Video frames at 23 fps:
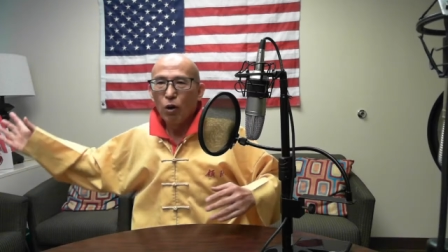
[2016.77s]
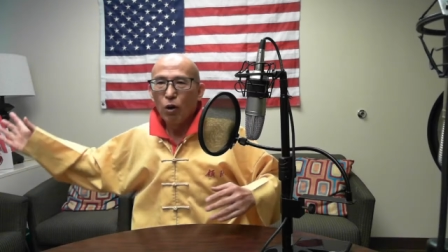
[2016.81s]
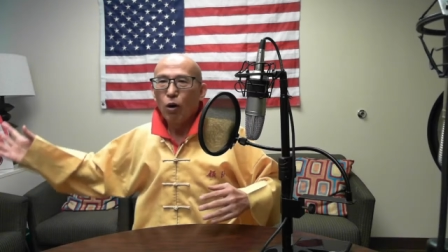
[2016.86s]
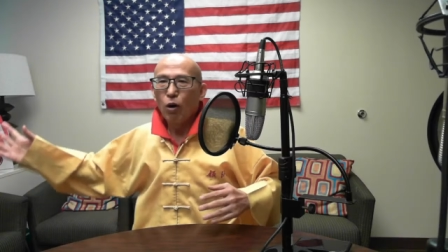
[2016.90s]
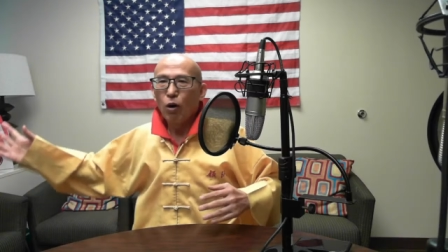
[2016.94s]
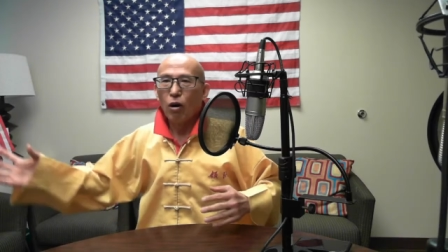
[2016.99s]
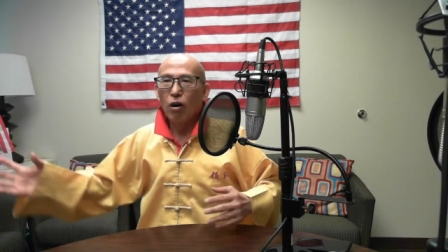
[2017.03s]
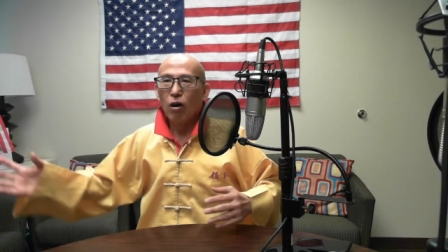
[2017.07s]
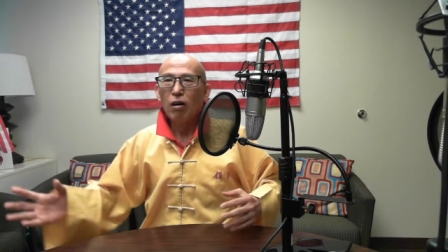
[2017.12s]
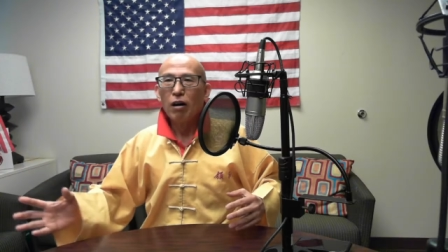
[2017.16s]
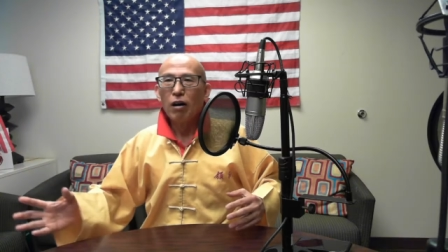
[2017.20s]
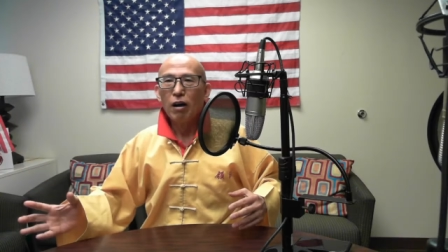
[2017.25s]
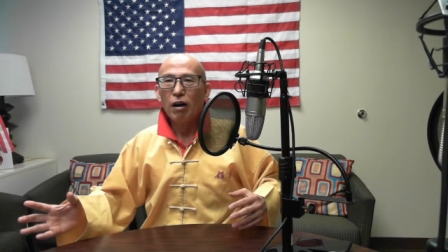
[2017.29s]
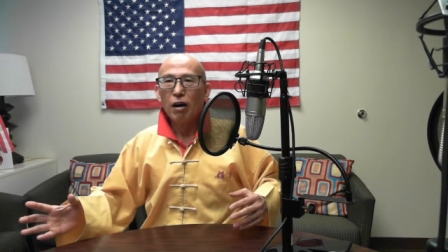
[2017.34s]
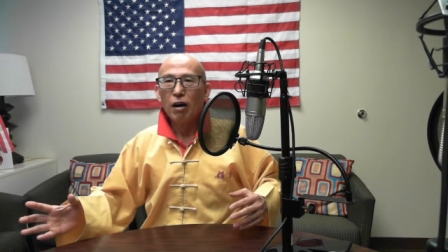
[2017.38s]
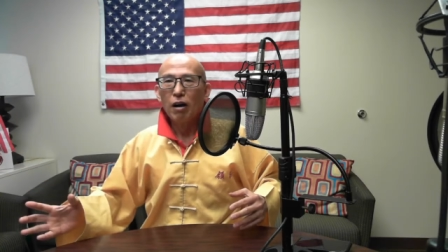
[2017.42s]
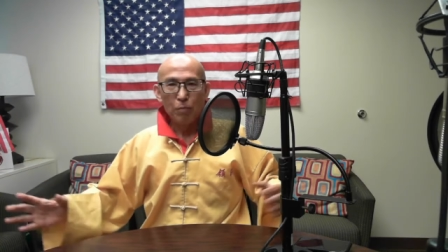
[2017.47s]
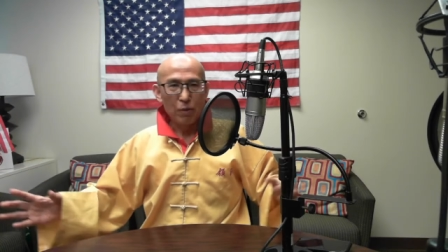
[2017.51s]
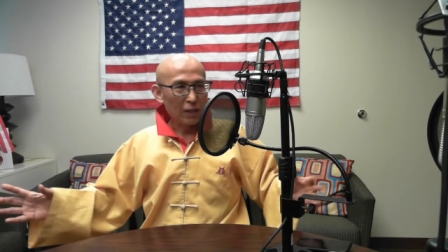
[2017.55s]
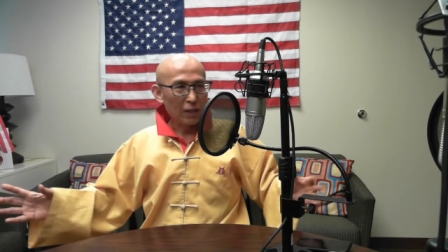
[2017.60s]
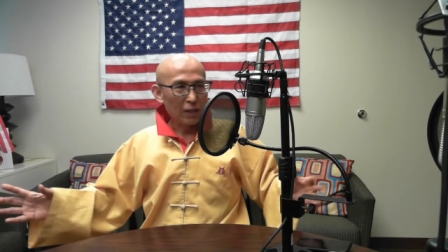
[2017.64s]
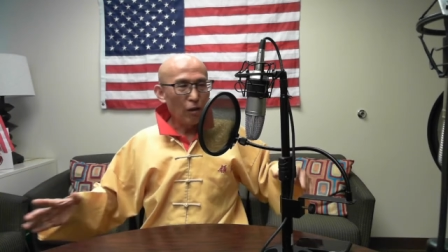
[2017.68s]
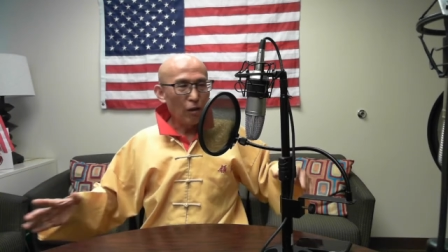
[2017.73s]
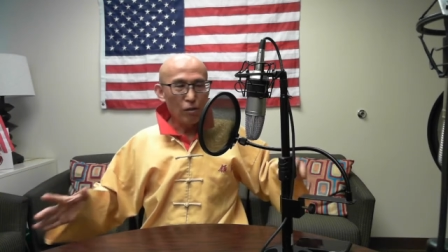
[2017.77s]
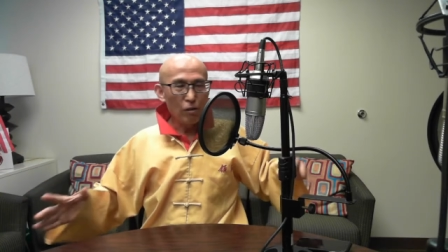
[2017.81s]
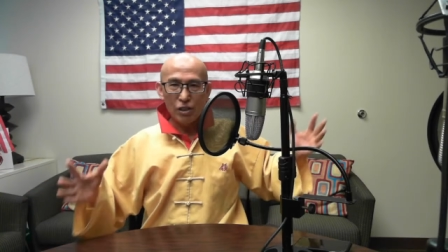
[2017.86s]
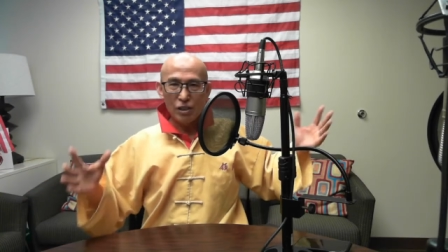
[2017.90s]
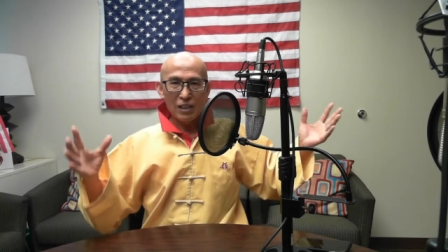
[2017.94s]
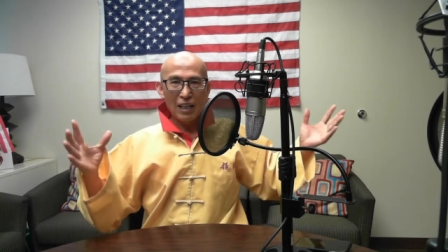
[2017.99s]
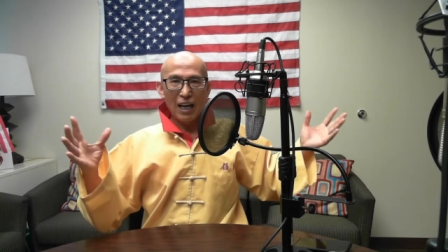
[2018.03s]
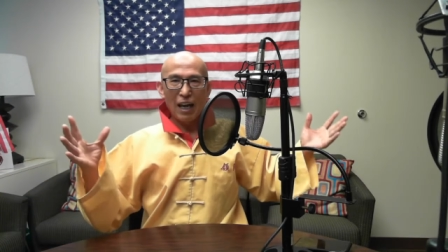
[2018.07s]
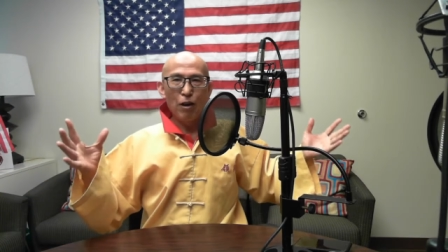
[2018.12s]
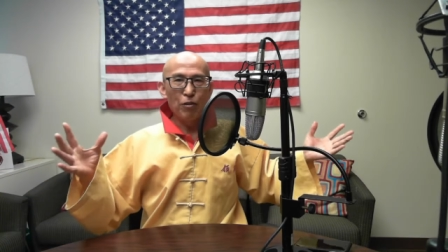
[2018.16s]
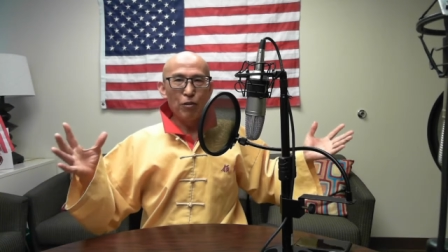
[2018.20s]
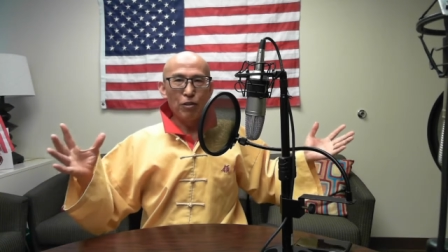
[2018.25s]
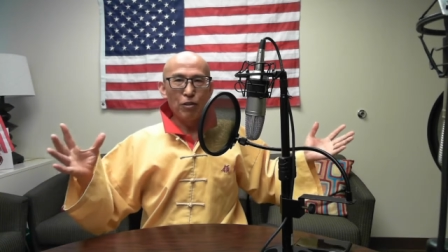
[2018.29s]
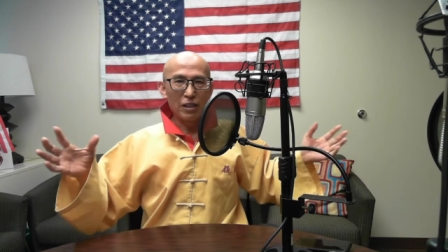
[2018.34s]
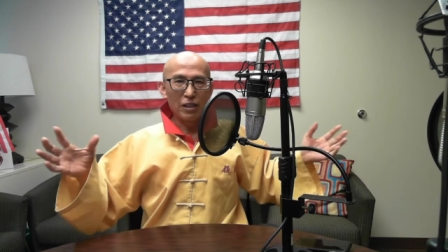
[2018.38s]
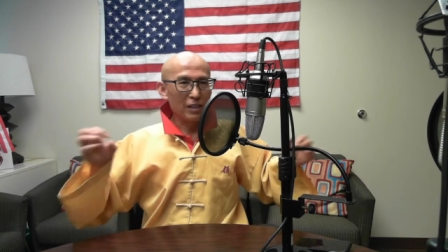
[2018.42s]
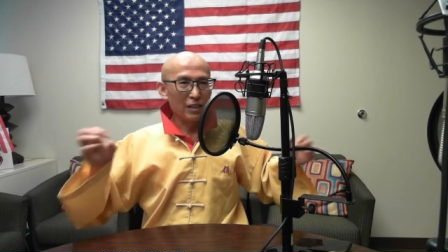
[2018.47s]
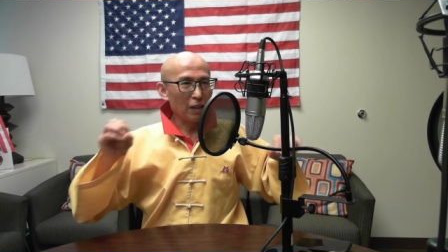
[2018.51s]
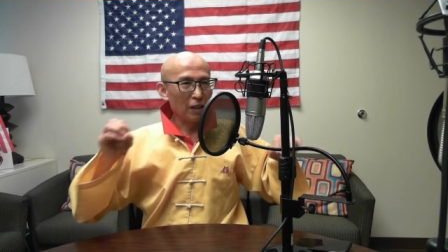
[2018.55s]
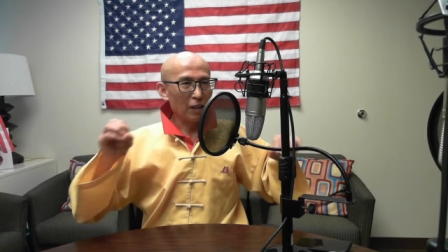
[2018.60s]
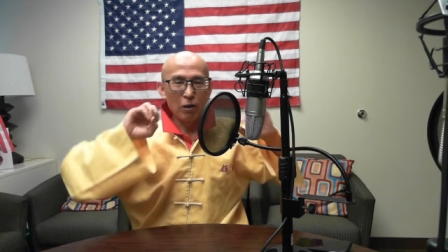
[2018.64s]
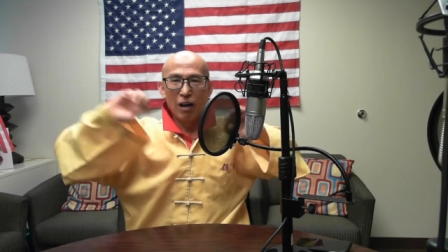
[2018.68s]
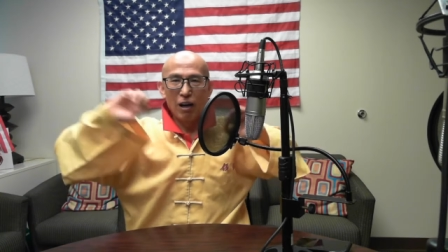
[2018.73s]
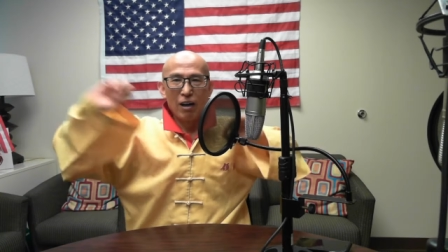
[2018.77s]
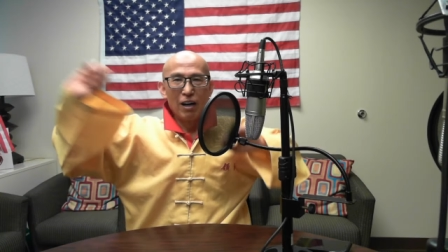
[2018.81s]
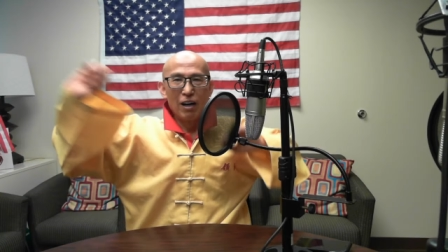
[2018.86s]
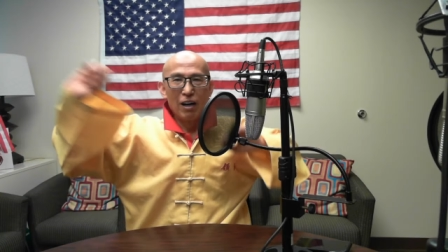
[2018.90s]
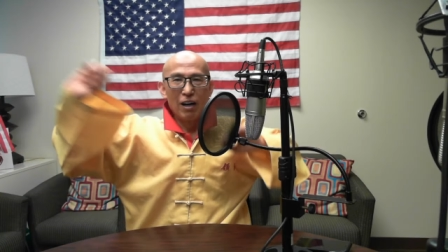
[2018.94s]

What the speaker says: all. But now she's healthy. She said, well,